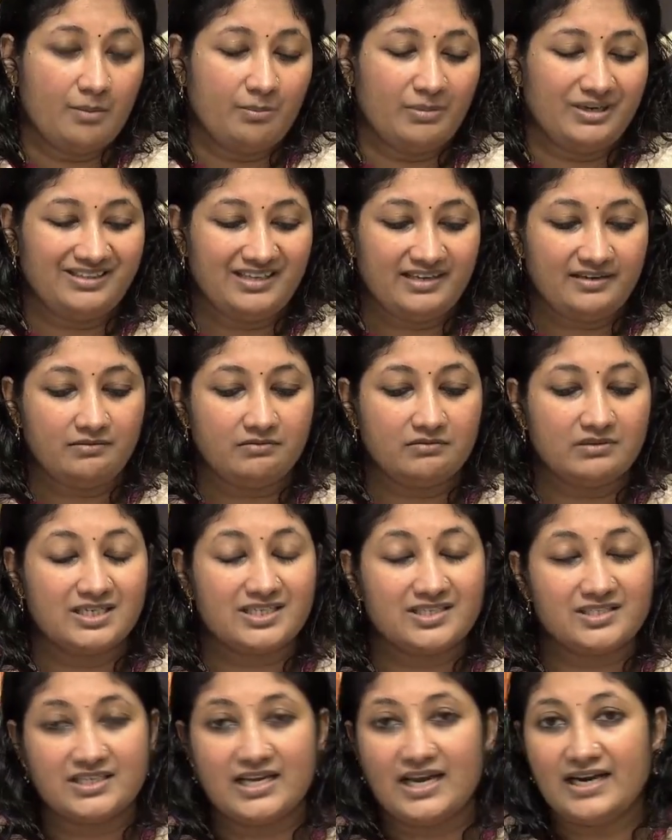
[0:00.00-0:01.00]
But then
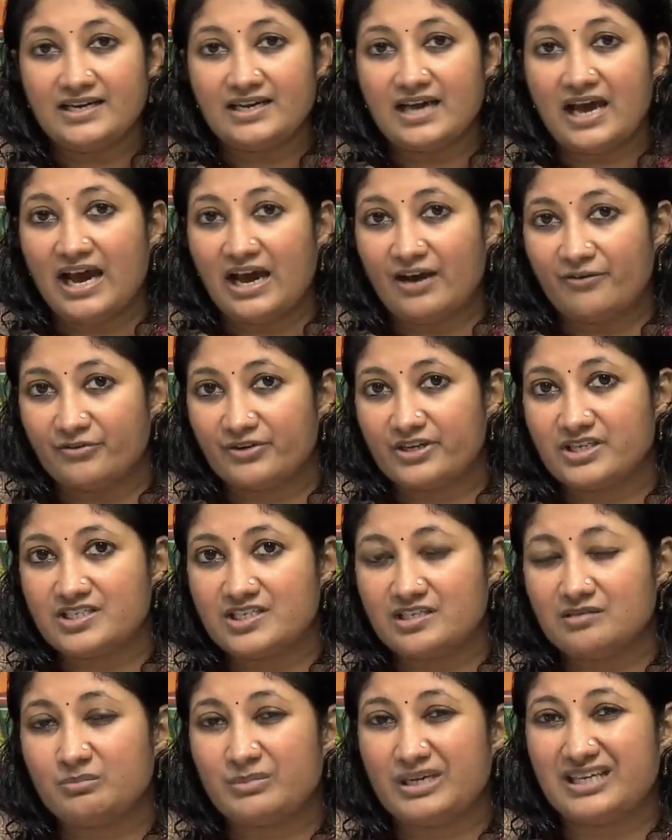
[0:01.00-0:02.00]
does that
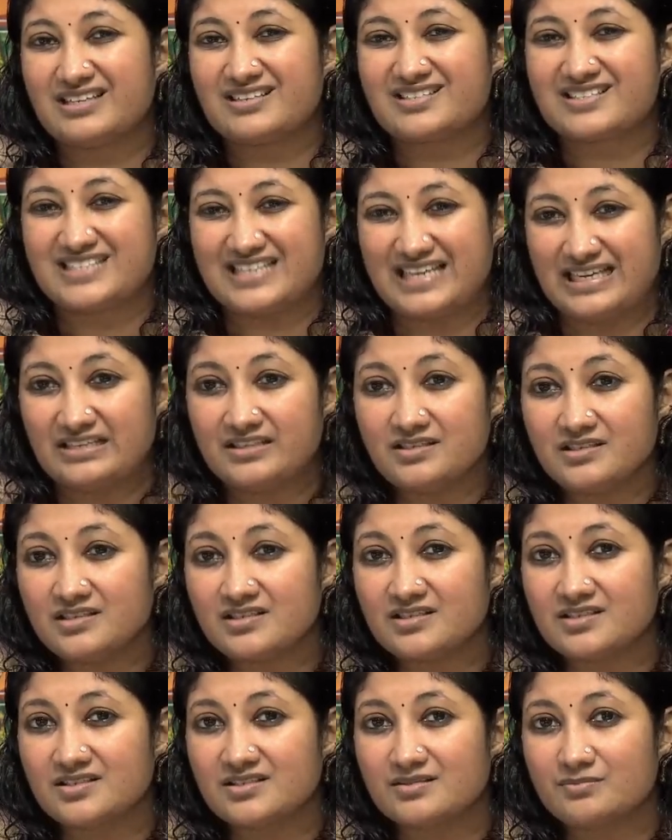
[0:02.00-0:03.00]
averaging make
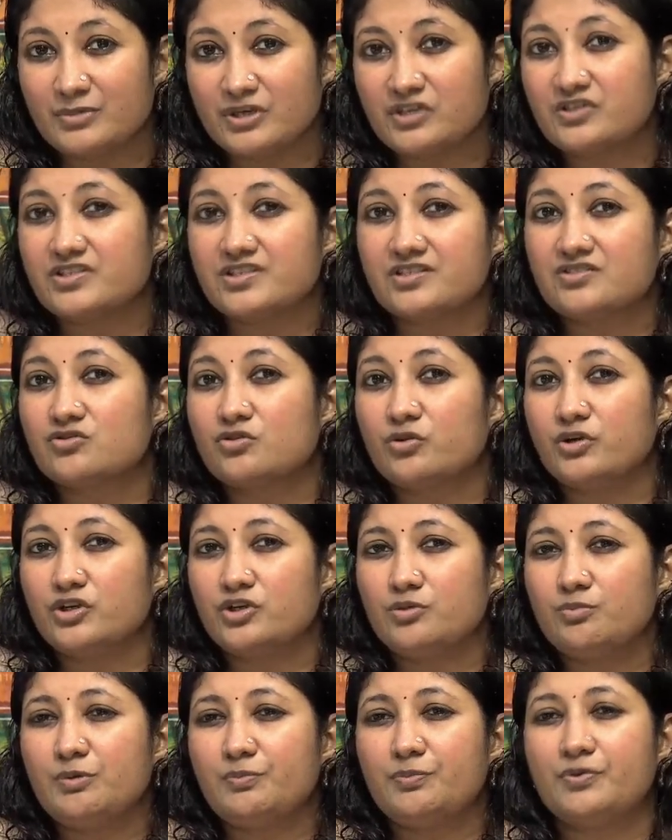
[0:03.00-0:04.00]
sense because it is going
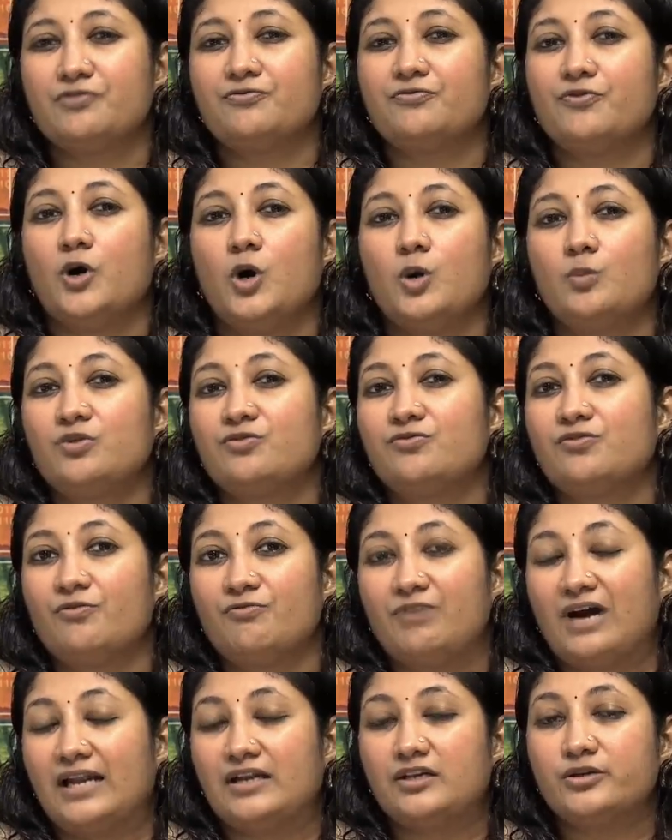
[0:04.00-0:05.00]
to be performed for
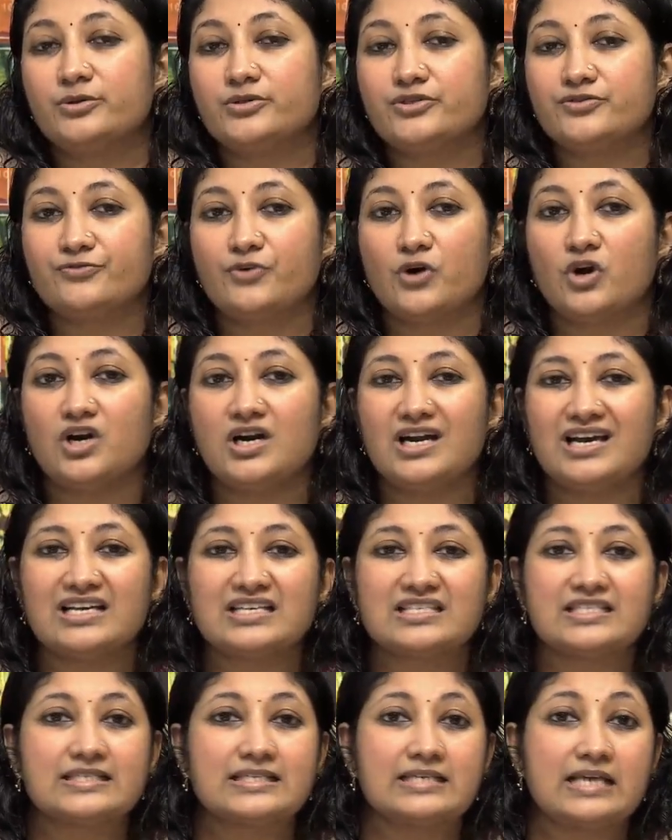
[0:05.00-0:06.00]
values for
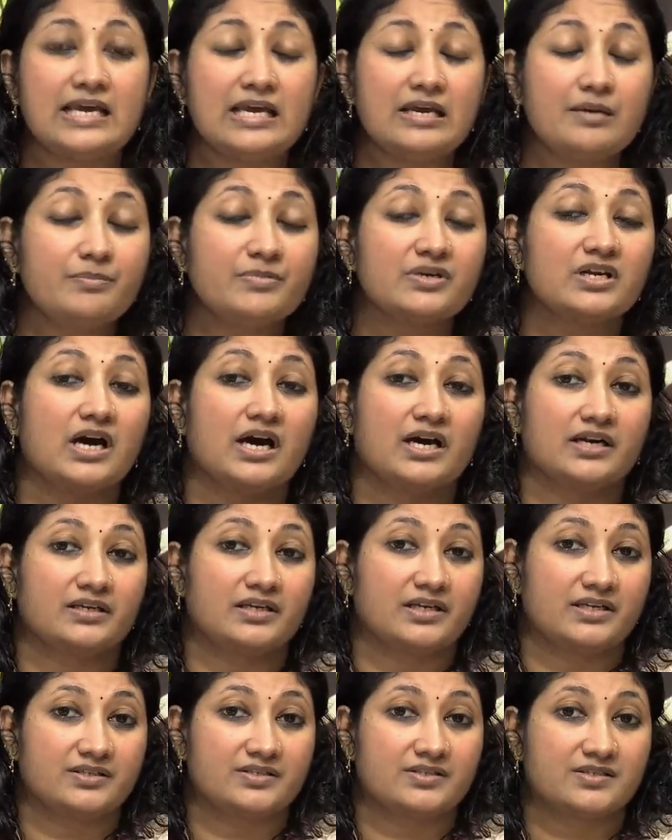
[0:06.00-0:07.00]
same
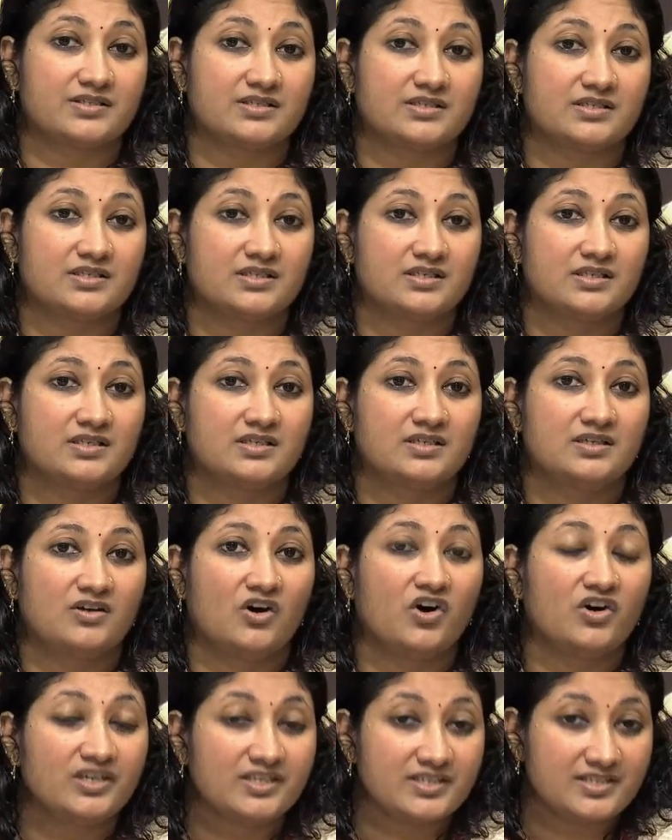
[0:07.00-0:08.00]
targets
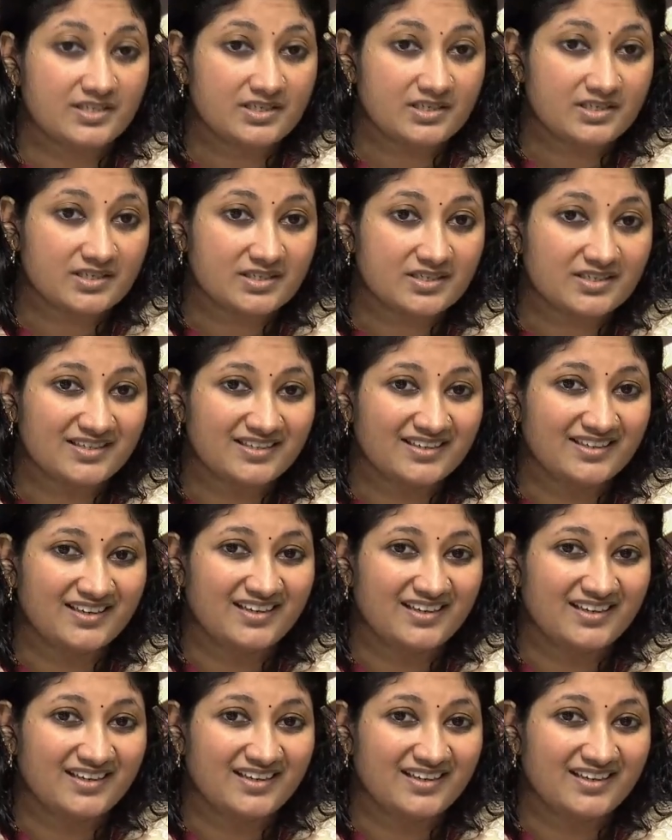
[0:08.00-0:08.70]
or is it?